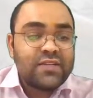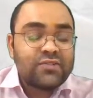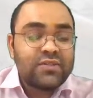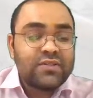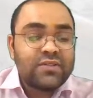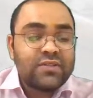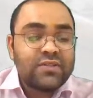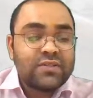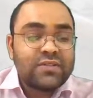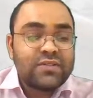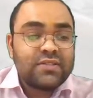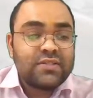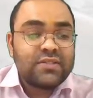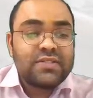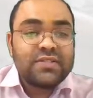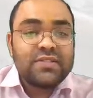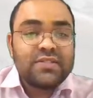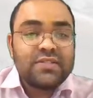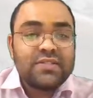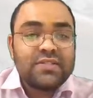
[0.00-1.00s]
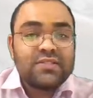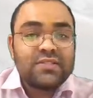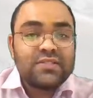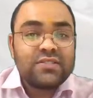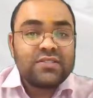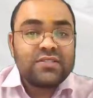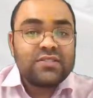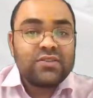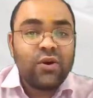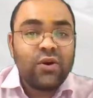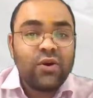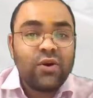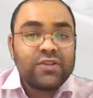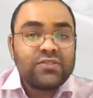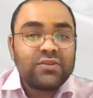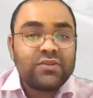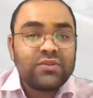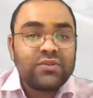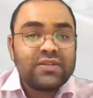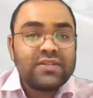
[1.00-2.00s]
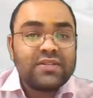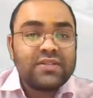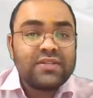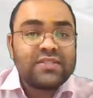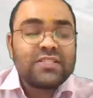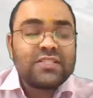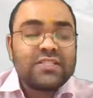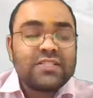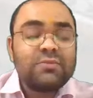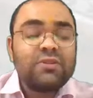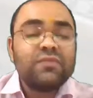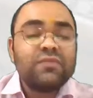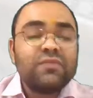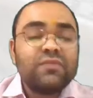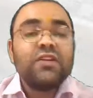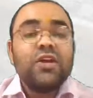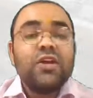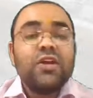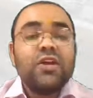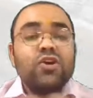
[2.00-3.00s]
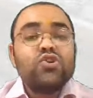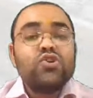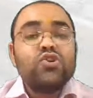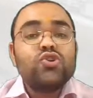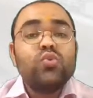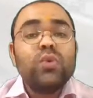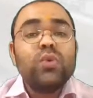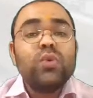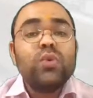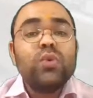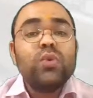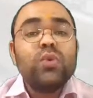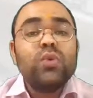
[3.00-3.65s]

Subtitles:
So the distance, this horizontal distance between two